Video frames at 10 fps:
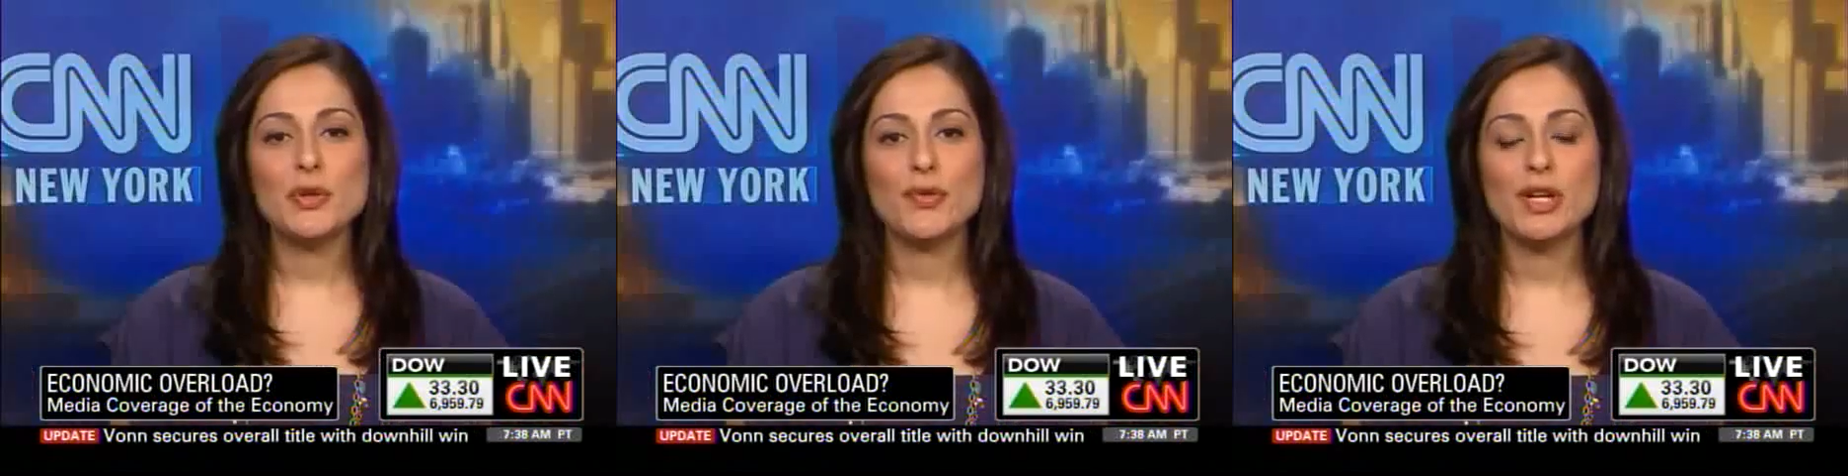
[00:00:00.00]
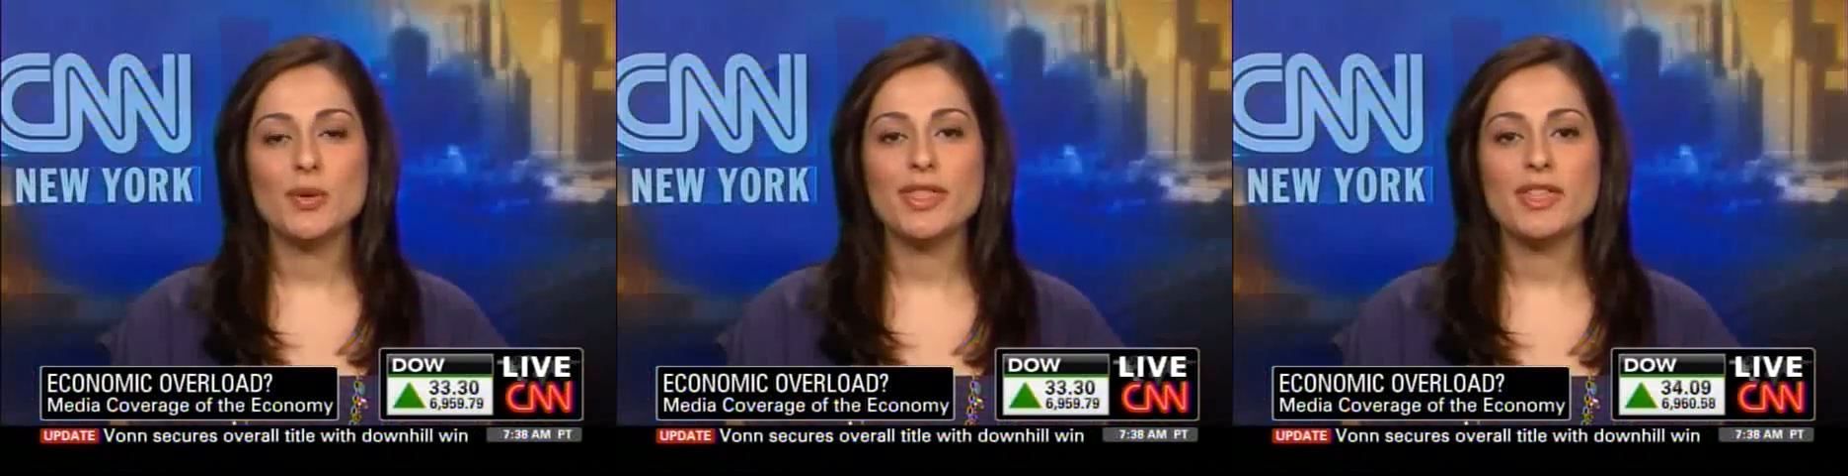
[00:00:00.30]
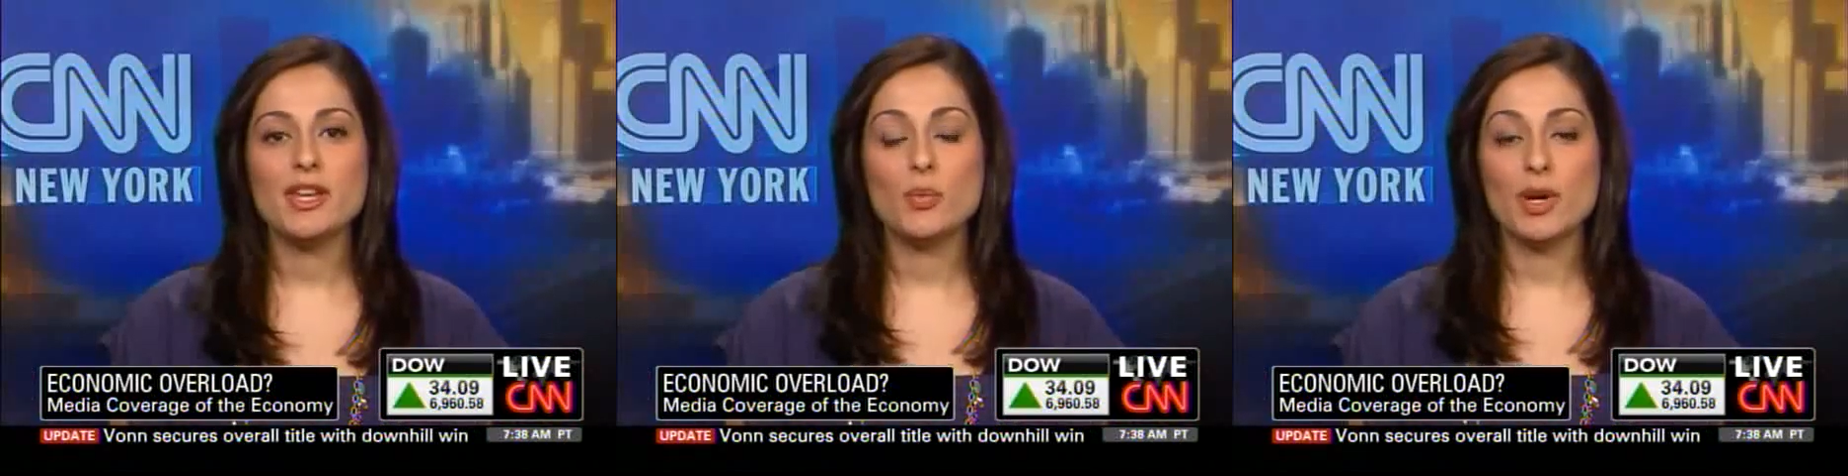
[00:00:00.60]
to agree with
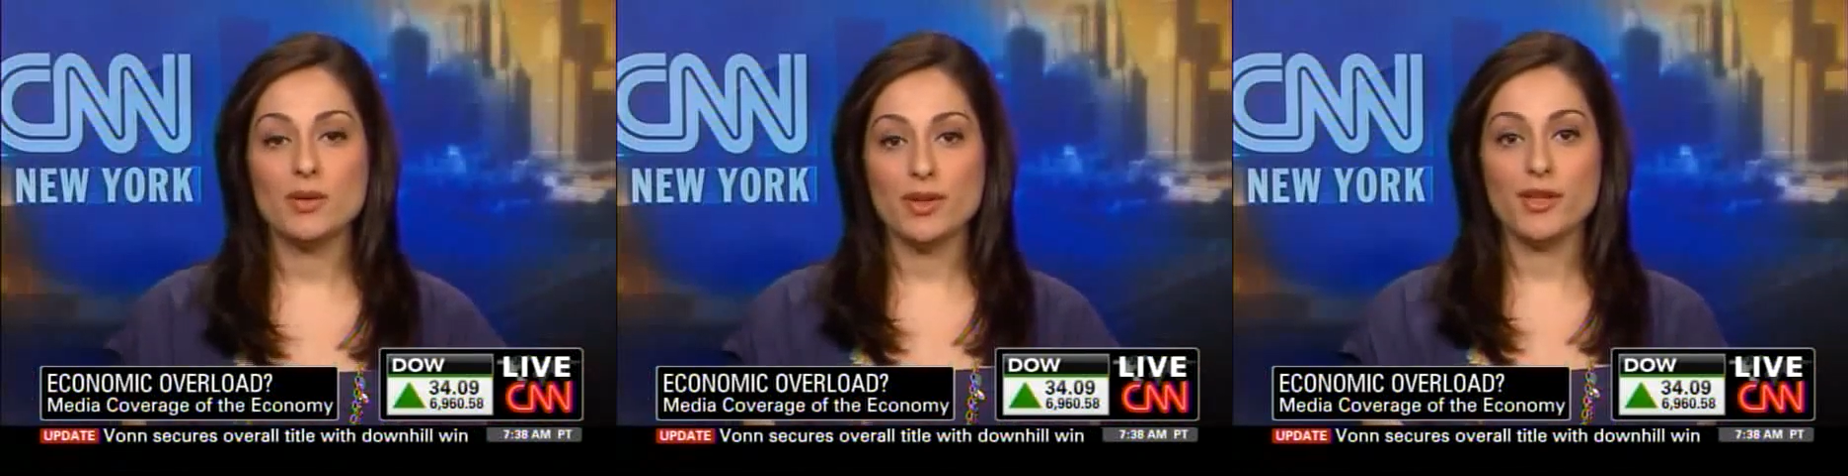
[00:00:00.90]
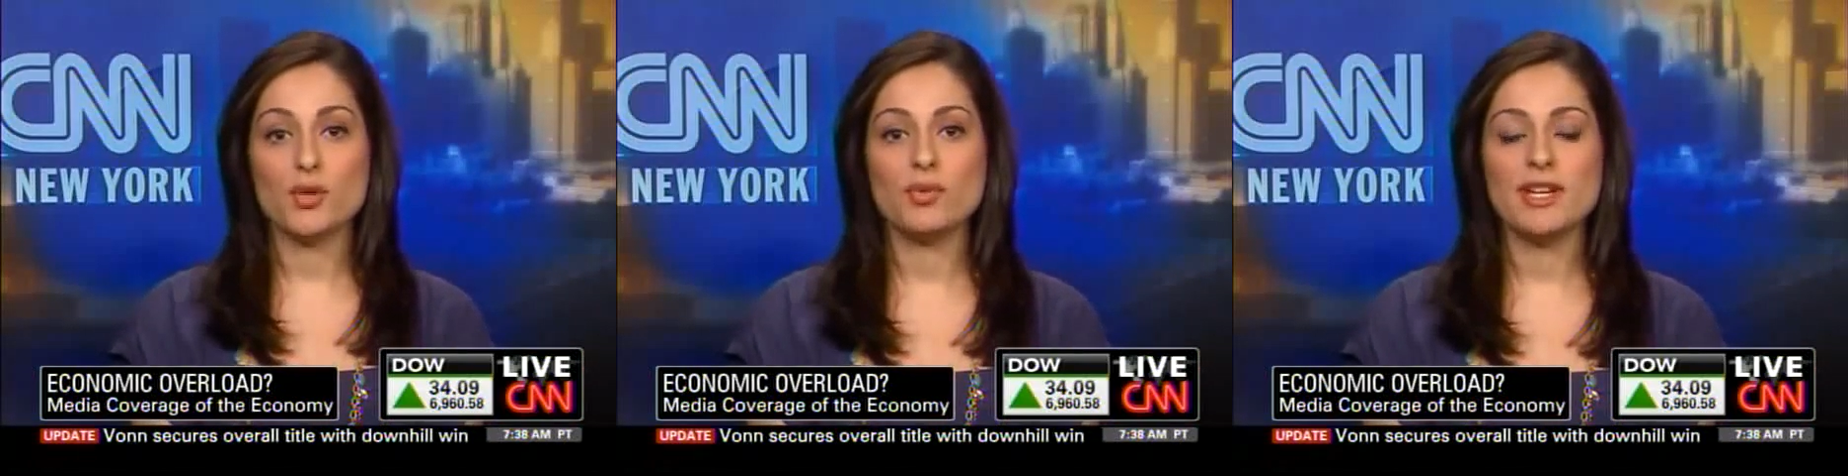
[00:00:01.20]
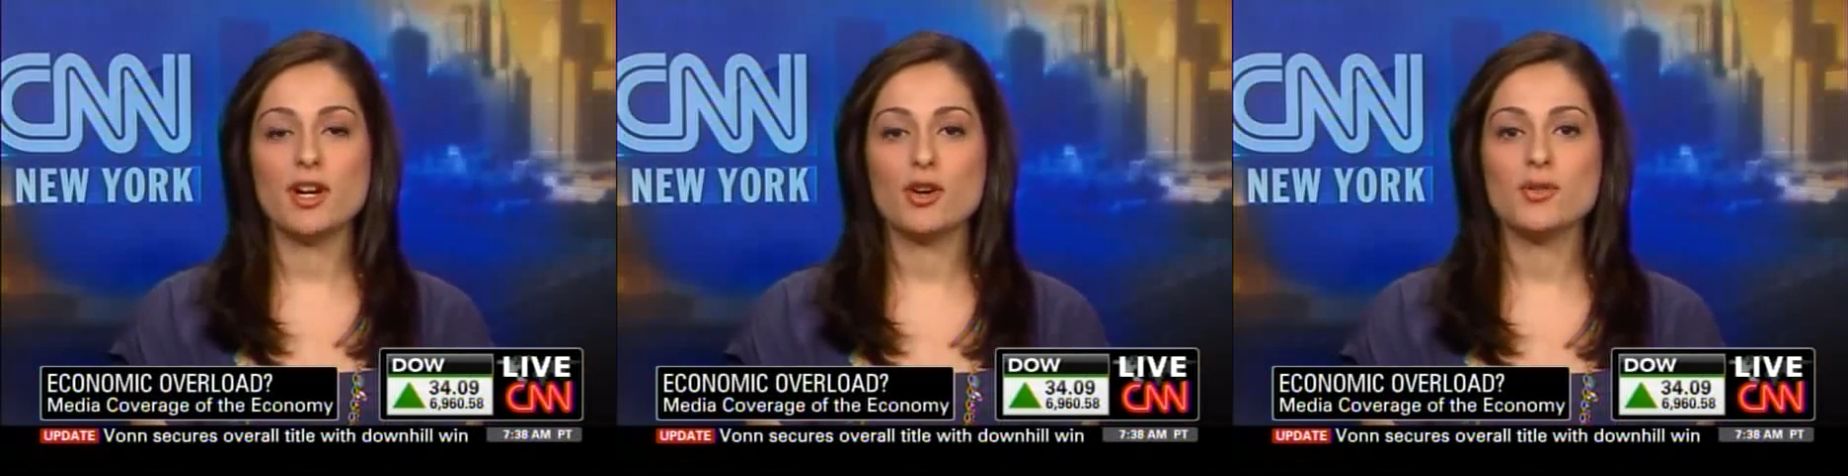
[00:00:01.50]
with your
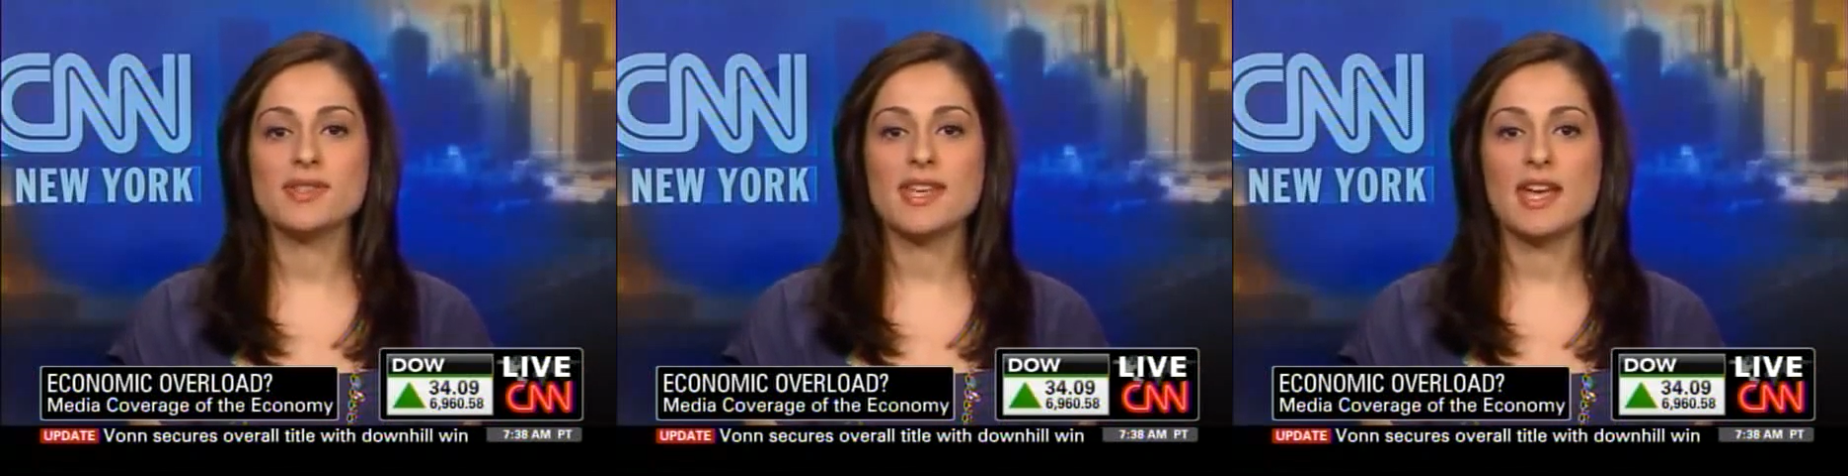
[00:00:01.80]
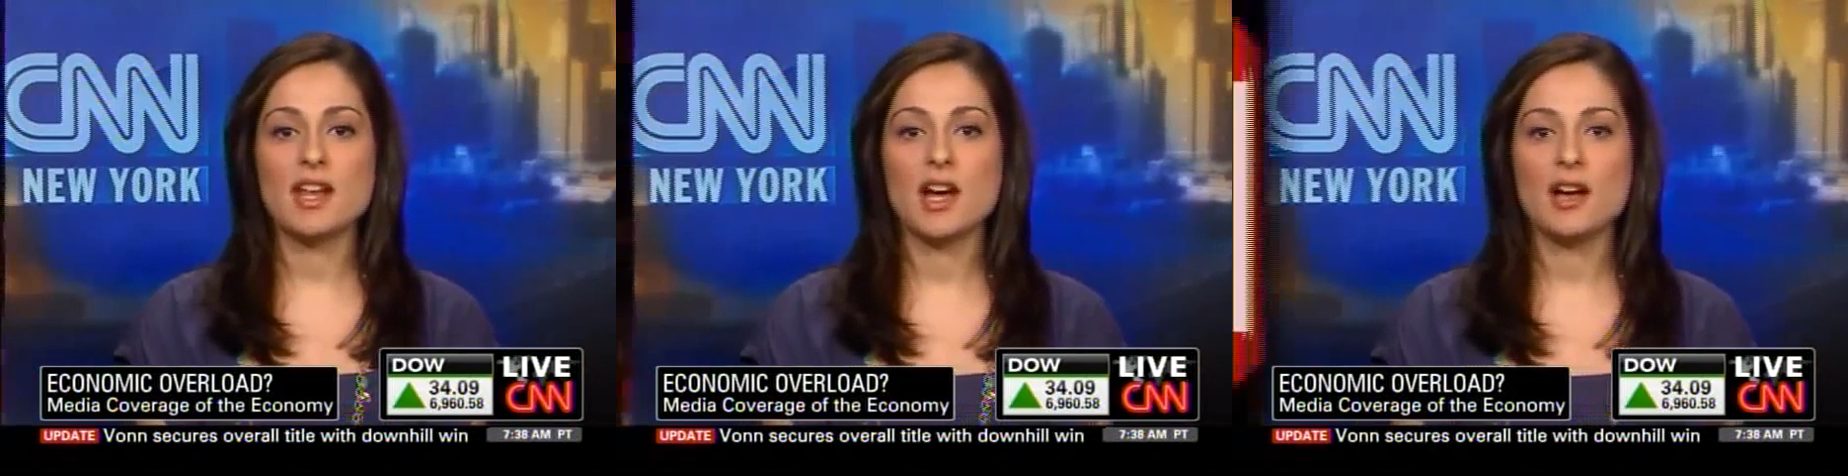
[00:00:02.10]
reader who said,